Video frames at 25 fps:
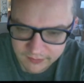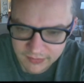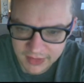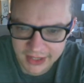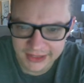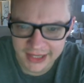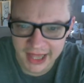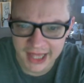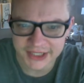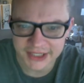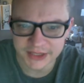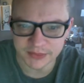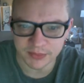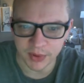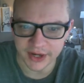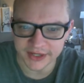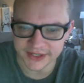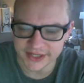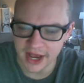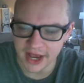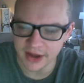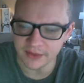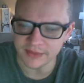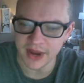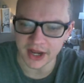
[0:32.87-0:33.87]
a lot to break
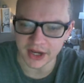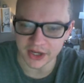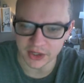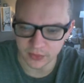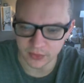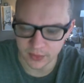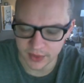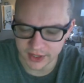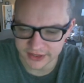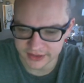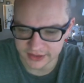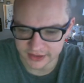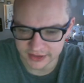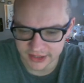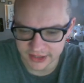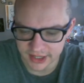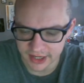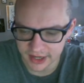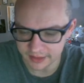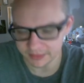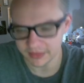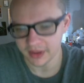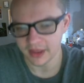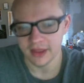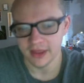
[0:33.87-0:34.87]
down. I'm not going to waste any
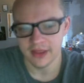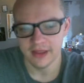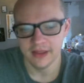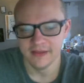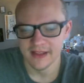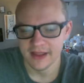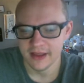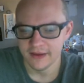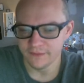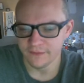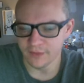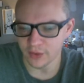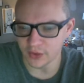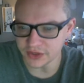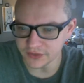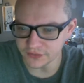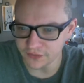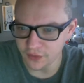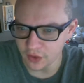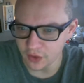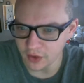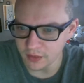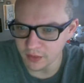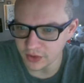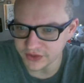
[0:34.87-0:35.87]
time. First and
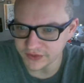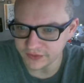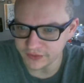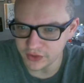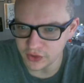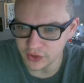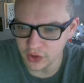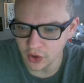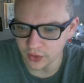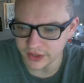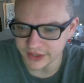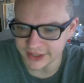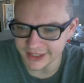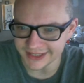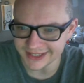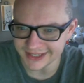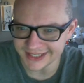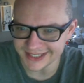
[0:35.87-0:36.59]
foremost, if you notice at